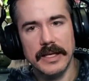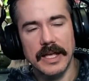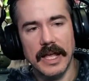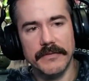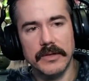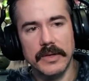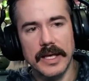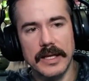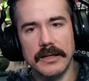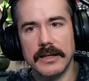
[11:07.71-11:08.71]
If you
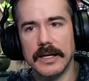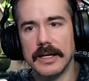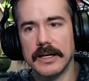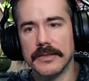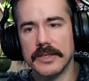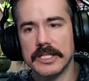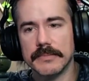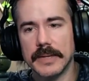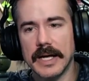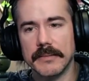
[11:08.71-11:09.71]
hit this
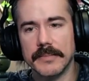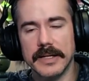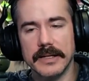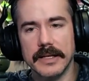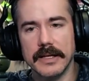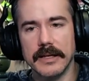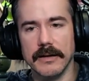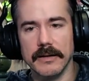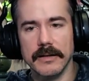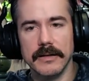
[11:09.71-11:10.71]
bottom button
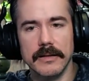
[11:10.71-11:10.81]
here,